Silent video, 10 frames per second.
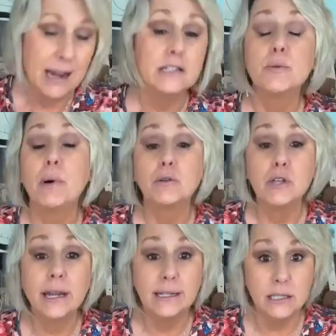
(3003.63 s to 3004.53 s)
And I
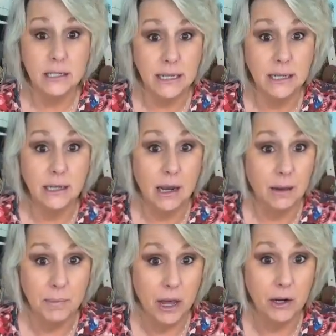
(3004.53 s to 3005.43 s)
suppose I just didn't.
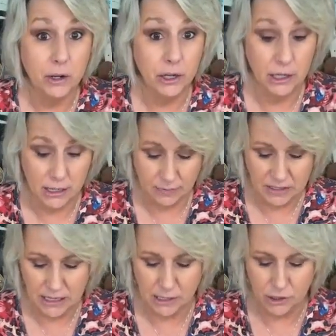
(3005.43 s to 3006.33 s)
I'm not a good enough
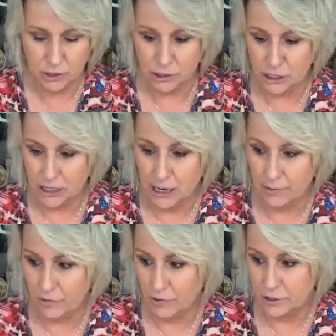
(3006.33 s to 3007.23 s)
teacher. She
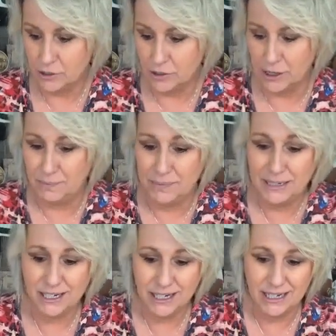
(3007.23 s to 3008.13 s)
got frustrated,
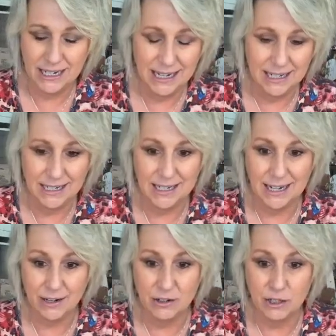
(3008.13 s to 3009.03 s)
but she did need a
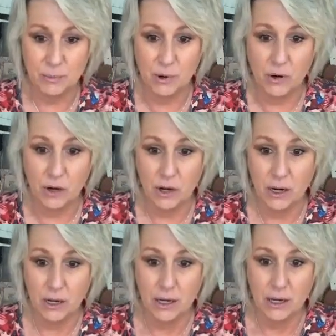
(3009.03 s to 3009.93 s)
Snickers bar.
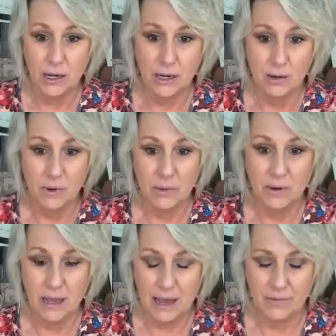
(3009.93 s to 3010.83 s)
We
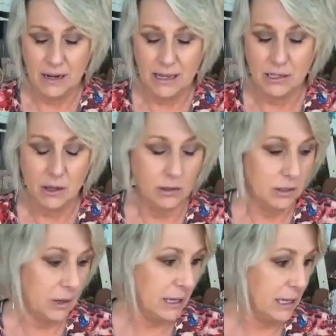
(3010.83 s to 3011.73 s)
were live, and I
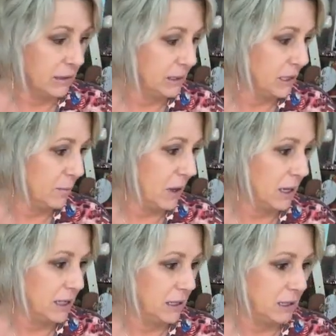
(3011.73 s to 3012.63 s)
told her, I yelled at
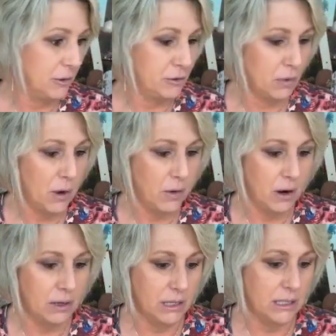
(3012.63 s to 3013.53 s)
Ahmad to throw
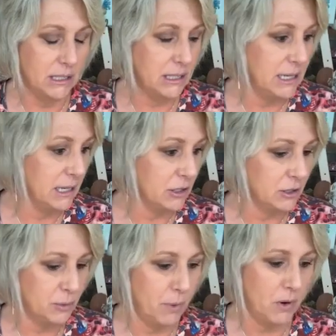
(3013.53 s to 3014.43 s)
her a
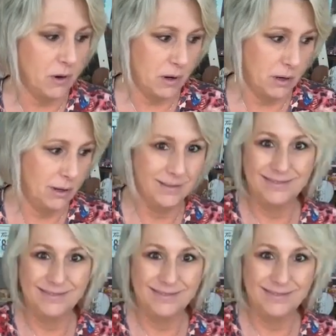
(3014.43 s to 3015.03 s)
Snickers bar.